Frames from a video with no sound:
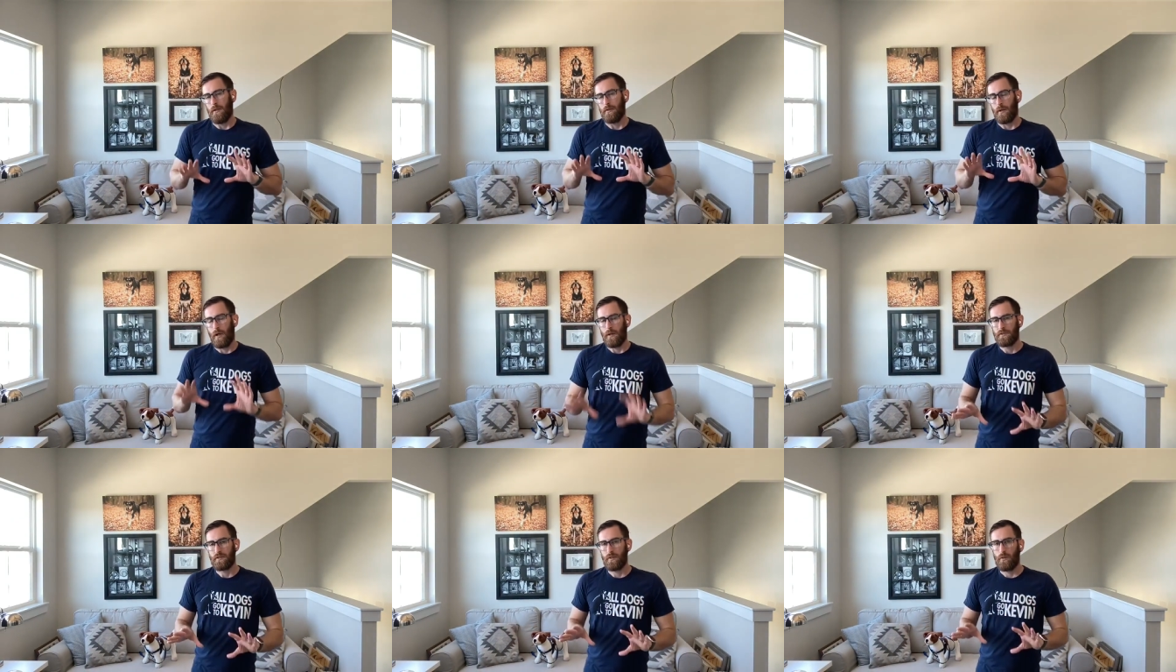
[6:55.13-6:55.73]
You'll
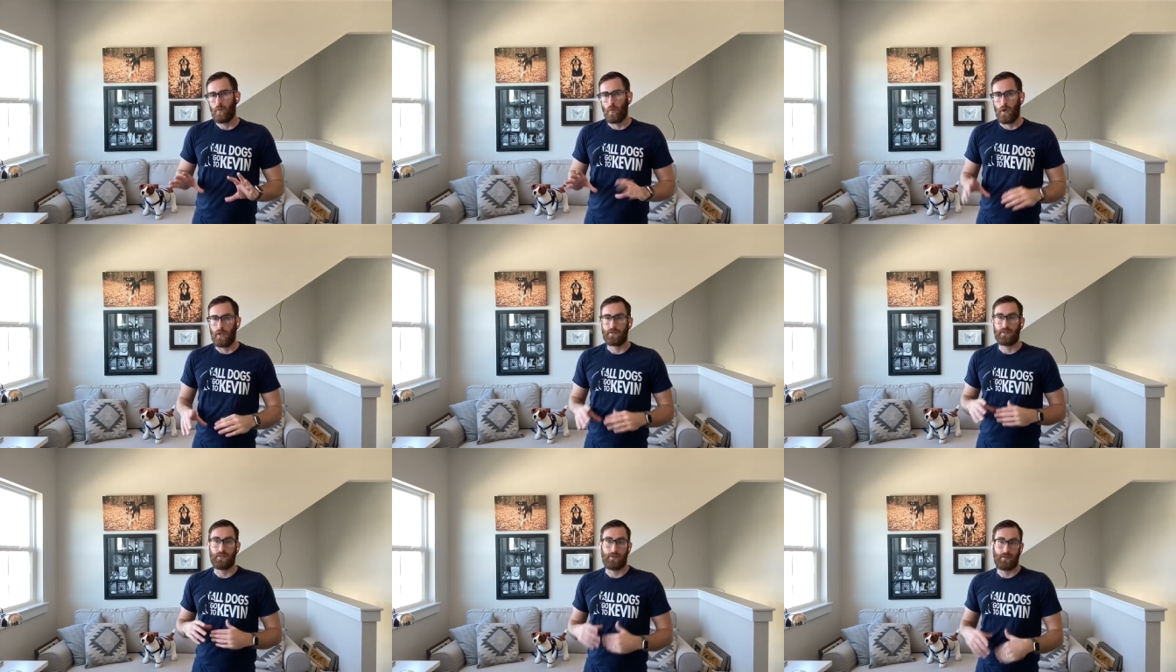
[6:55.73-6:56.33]
also
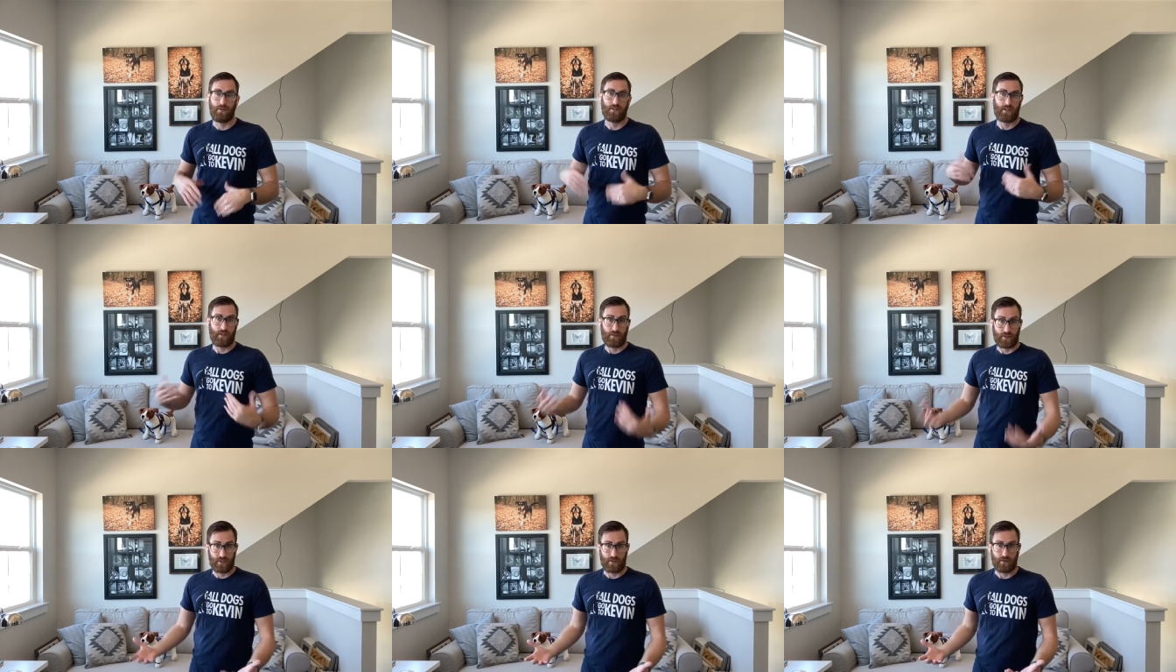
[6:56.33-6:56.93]
want to do this
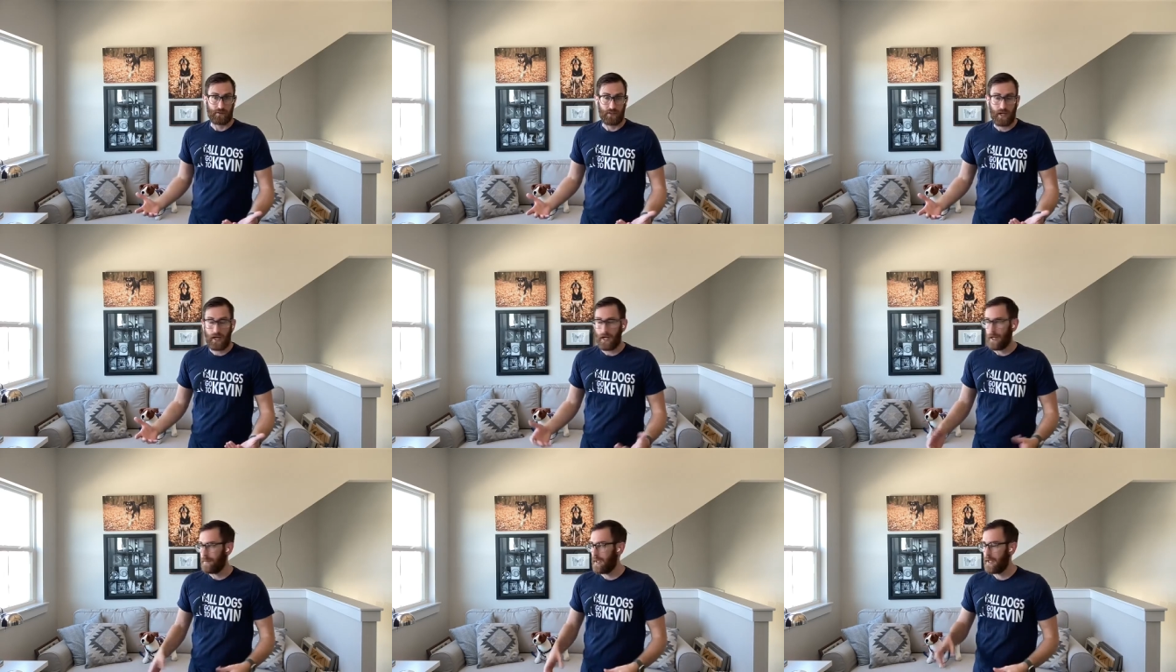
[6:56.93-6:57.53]
every single
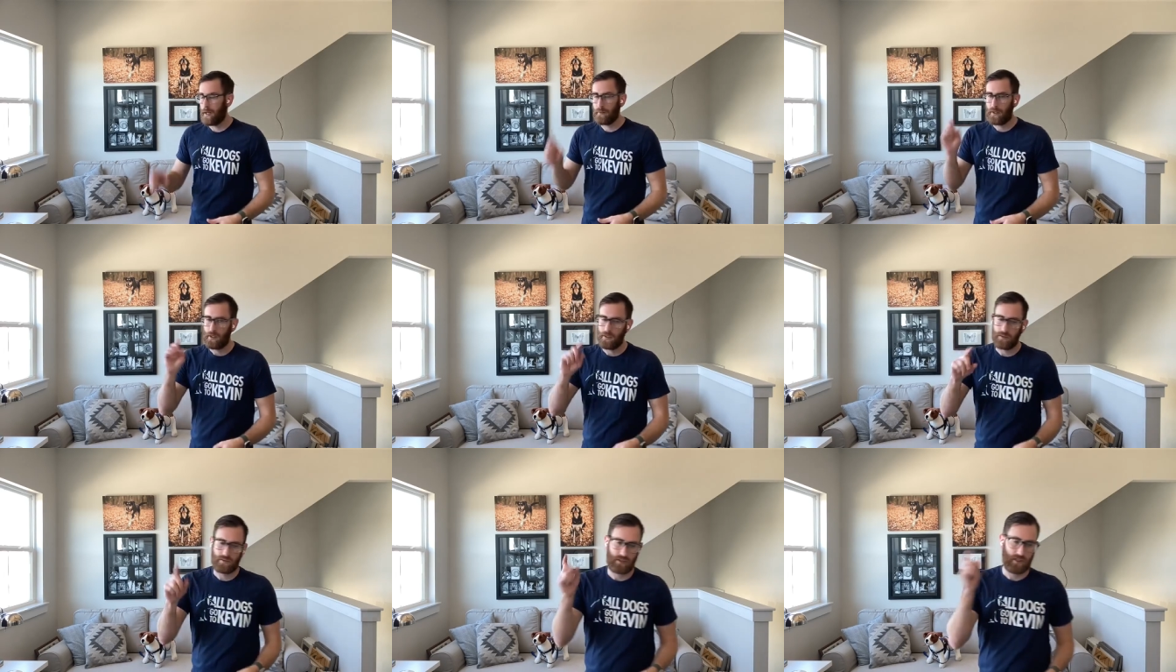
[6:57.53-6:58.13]
time. And I'm going
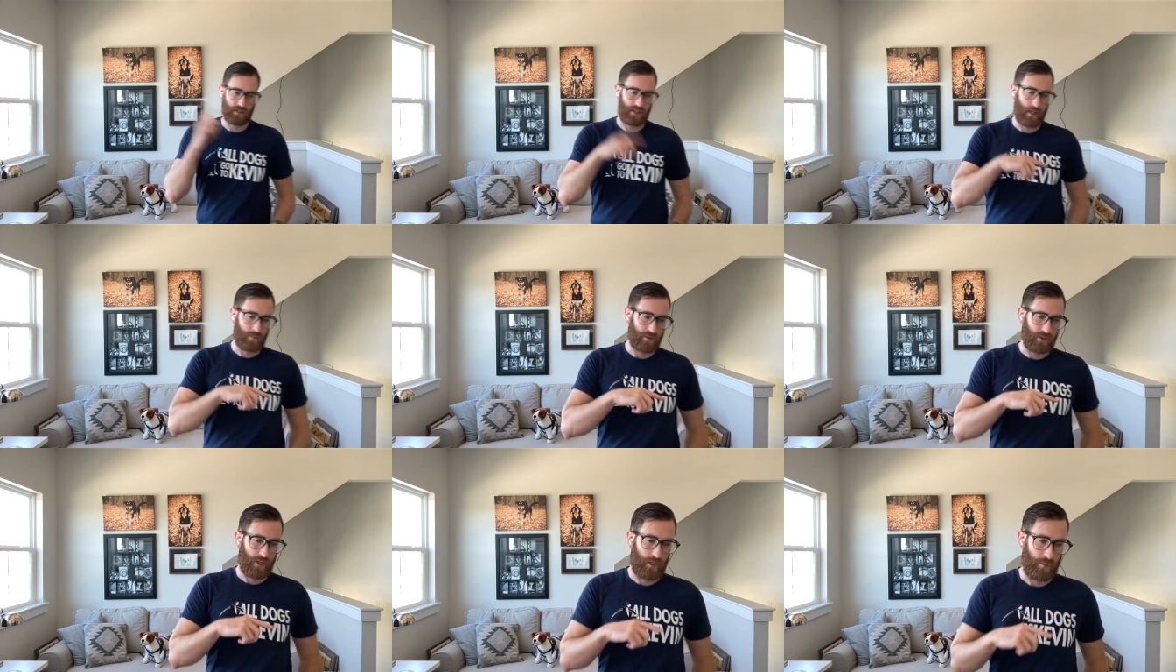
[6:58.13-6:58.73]
to use the
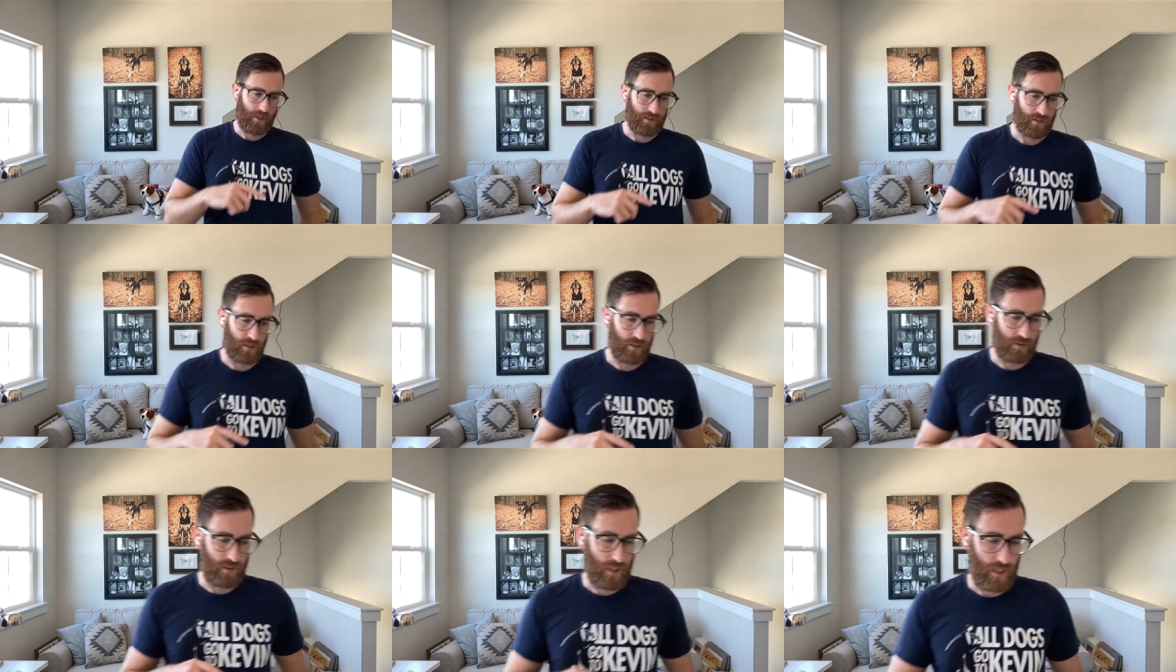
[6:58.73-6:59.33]
example that I
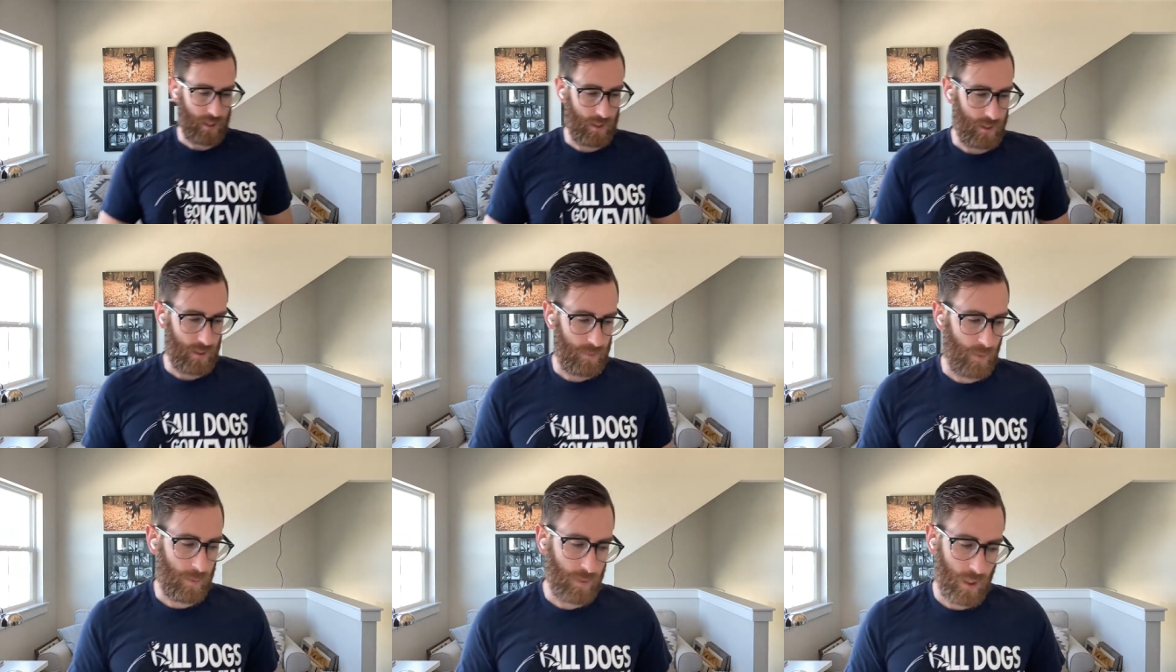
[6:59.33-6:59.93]
mentioned uh,
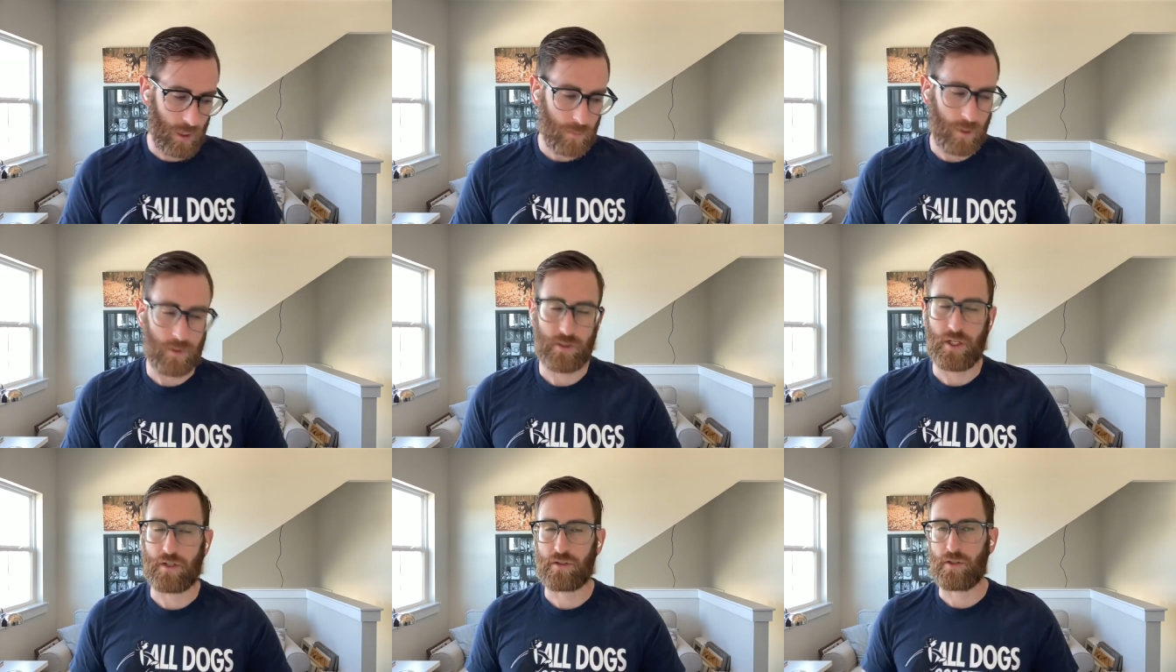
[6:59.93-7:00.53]
in my blog
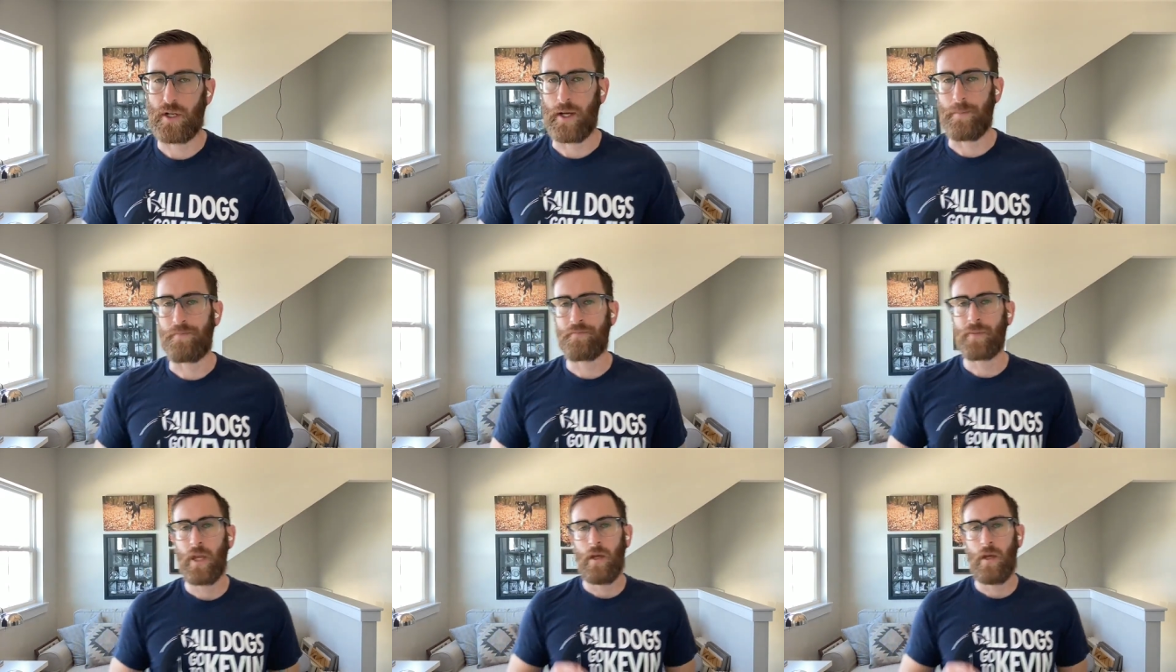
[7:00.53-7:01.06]
post yesterday.